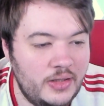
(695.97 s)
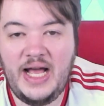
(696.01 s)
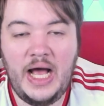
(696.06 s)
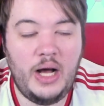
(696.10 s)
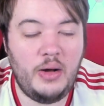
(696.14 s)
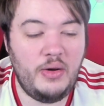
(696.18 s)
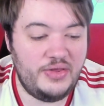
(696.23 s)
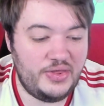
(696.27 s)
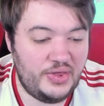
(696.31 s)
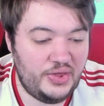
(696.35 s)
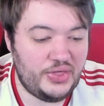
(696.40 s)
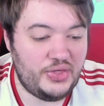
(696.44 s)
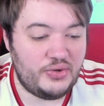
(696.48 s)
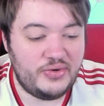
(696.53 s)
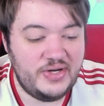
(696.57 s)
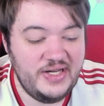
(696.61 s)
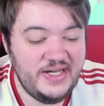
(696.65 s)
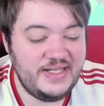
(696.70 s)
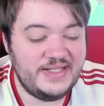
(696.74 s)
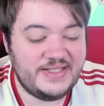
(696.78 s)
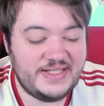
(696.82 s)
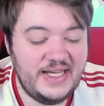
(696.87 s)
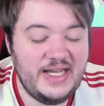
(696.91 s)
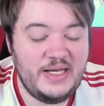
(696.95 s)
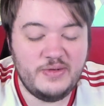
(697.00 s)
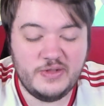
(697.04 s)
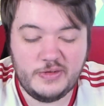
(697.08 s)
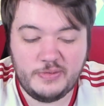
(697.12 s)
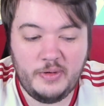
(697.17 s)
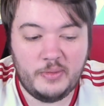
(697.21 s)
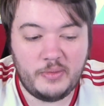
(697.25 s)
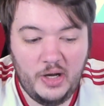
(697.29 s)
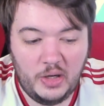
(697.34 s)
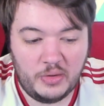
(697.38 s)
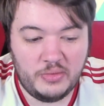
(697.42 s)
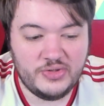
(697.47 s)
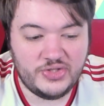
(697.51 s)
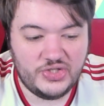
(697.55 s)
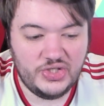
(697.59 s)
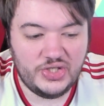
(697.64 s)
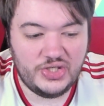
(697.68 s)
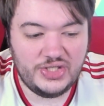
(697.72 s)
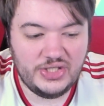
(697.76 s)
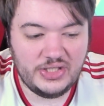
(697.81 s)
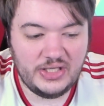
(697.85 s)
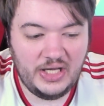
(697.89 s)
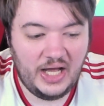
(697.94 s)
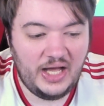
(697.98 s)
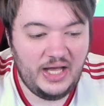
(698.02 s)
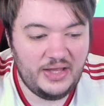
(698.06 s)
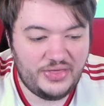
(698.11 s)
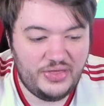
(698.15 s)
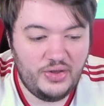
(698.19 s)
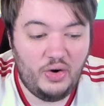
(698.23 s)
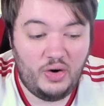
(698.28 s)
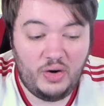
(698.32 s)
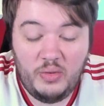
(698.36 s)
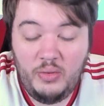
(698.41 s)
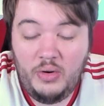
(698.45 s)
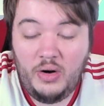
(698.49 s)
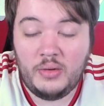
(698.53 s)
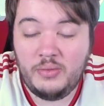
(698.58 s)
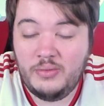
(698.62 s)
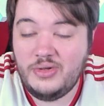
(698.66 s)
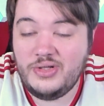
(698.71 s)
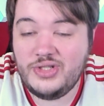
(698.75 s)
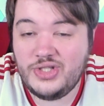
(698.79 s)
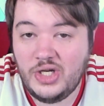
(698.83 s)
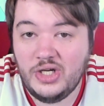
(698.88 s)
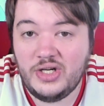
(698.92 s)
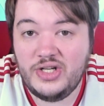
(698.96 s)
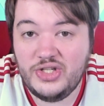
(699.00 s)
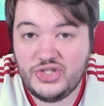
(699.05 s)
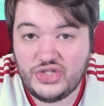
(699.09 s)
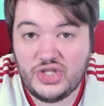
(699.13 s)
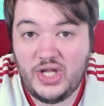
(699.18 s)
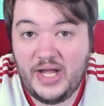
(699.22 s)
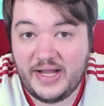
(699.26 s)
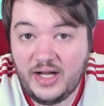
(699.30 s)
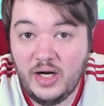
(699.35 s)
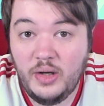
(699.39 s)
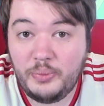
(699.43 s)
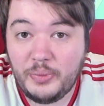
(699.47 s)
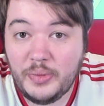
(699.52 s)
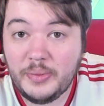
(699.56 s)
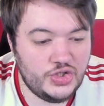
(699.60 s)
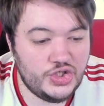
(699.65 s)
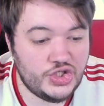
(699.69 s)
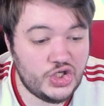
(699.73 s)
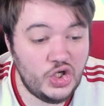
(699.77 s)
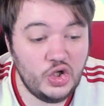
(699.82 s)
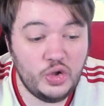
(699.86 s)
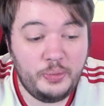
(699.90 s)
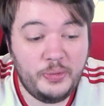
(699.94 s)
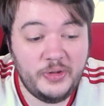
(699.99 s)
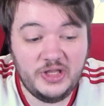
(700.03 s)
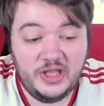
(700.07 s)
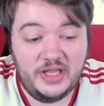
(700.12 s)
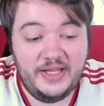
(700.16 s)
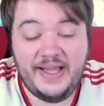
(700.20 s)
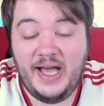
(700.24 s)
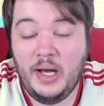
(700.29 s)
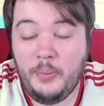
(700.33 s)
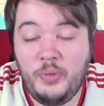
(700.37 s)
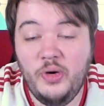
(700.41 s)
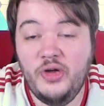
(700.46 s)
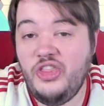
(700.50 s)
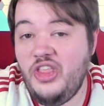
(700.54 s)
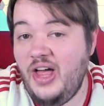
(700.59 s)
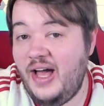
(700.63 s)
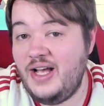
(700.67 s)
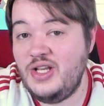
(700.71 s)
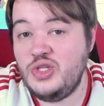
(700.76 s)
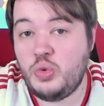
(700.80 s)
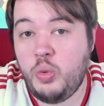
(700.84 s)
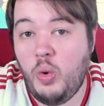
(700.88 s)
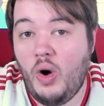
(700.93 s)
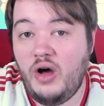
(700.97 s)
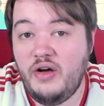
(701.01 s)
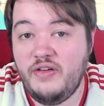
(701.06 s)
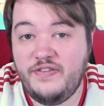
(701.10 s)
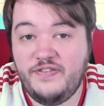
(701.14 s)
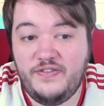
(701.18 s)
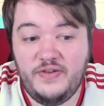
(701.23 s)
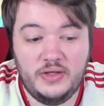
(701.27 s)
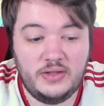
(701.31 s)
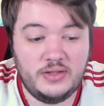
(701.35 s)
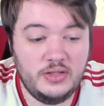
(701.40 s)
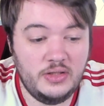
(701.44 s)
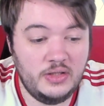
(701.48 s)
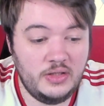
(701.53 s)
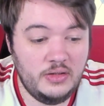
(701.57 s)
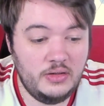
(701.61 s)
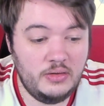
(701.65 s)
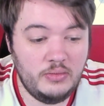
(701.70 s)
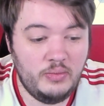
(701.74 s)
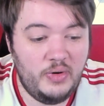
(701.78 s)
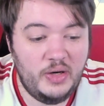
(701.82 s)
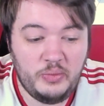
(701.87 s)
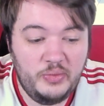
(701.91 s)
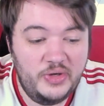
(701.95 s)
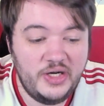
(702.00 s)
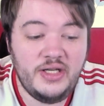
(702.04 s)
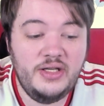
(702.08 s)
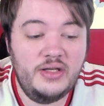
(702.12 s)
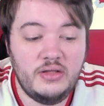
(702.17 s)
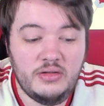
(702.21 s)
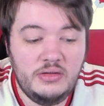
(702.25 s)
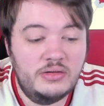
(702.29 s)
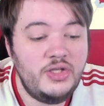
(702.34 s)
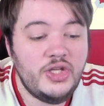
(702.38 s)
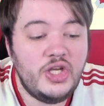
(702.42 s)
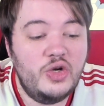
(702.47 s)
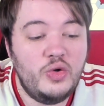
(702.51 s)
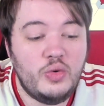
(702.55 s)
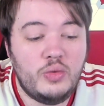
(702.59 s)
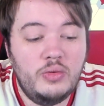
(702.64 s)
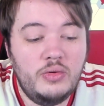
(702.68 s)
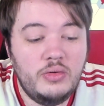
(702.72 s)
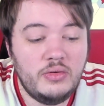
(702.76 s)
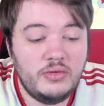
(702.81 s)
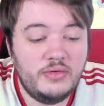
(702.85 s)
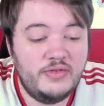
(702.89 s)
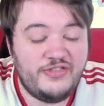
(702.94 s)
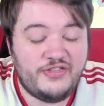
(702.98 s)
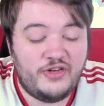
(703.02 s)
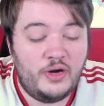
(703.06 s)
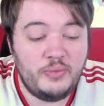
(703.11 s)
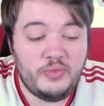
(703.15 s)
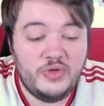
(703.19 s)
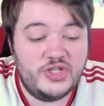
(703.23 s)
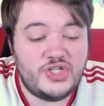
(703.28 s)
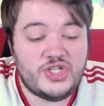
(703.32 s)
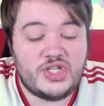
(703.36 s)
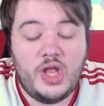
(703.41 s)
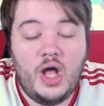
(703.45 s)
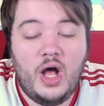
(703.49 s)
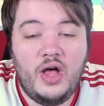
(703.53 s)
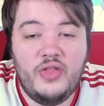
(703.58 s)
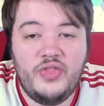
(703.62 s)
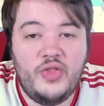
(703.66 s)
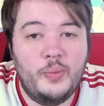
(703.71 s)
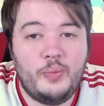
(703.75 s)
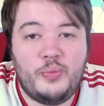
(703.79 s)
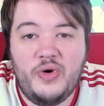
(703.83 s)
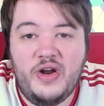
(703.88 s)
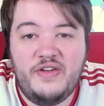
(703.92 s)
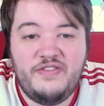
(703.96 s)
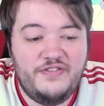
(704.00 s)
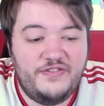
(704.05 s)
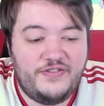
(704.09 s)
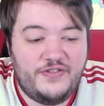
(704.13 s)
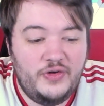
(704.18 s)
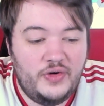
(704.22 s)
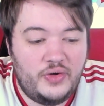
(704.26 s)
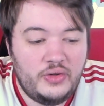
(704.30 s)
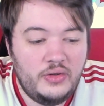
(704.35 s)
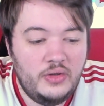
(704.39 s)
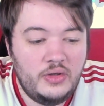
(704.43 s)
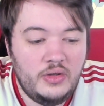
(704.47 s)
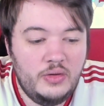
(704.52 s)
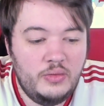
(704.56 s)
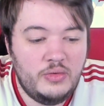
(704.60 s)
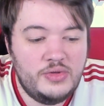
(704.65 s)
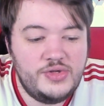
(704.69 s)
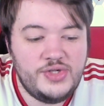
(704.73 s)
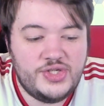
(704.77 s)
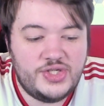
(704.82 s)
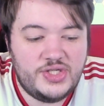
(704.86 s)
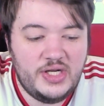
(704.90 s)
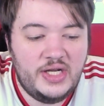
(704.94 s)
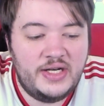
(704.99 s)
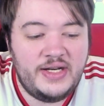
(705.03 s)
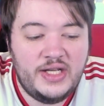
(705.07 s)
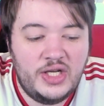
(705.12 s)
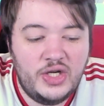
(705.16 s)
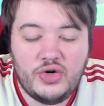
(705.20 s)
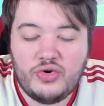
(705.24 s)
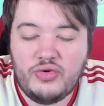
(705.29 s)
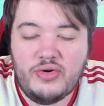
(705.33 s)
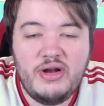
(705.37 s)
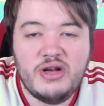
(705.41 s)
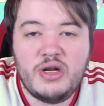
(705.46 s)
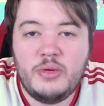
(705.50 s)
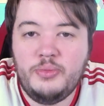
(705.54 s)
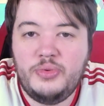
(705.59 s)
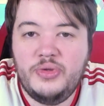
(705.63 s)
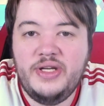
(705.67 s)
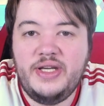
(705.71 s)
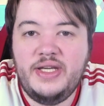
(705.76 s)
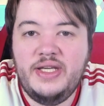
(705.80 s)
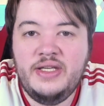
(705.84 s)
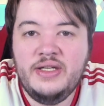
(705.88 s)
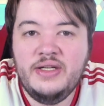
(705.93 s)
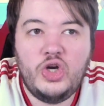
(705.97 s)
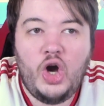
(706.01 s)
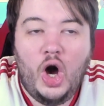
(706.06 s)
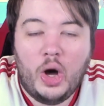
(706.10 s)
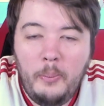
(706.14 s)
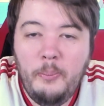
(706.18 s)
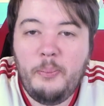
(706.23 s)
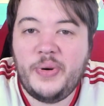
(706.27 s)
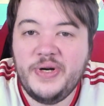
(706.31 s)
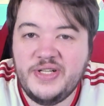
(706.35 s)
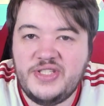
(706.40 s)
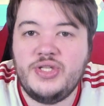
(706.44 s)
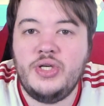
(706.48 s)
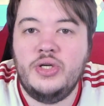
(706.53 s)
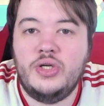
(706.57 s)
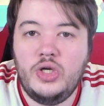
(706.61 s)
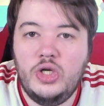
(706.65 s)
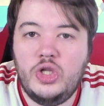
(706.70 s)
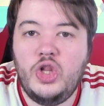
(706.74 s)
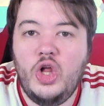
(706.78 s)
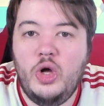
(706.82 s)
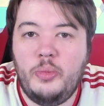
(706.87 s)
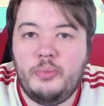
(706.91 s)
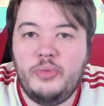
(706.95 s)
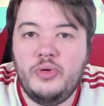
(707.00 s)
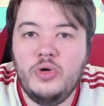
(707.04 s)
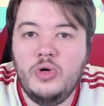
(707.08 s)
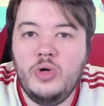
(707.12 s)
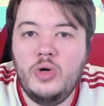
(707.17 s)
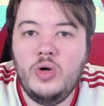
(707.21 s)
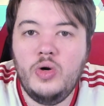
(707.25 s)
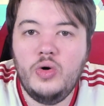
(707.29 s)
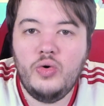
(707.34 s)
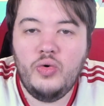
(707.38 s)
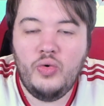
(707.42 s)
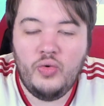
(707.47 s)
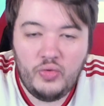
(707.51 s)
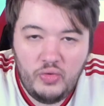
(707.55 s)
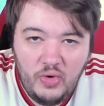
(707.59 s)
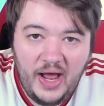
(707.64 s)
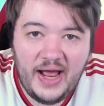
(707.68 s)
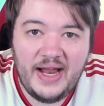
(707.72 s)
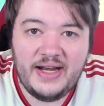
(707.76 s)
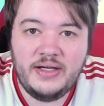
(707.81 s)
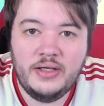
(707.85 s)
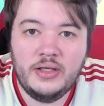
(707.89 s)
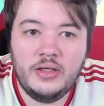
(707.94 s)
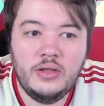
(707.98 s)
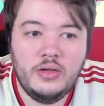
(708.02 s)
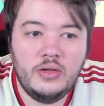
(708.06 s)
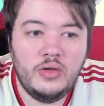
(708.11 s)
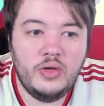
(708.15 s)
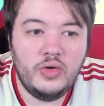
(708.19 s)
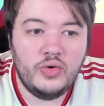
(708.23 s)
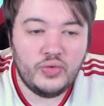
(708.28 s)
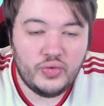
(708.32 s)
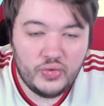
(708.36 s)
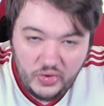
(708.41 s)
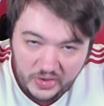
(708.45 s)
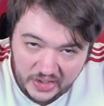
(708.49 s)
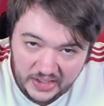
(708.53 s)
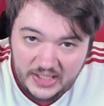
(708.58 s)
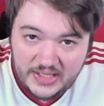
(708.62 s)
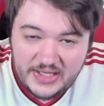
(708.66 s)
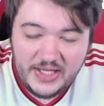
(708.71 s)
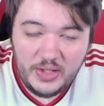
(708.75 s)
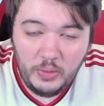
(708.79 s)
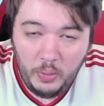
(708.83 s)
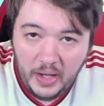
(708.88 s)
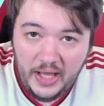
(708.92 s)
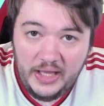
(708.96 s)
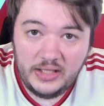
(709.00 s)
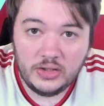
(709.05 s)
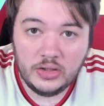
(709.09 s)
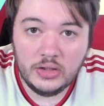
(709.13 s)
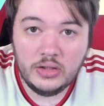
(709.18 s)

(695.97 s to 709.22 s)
Out of the 3 teams promoted, I thought one was going to stay up. Stupidly, I put that as Watford, when we knew from the start that Brentford was an incredibly competent club, ran really well.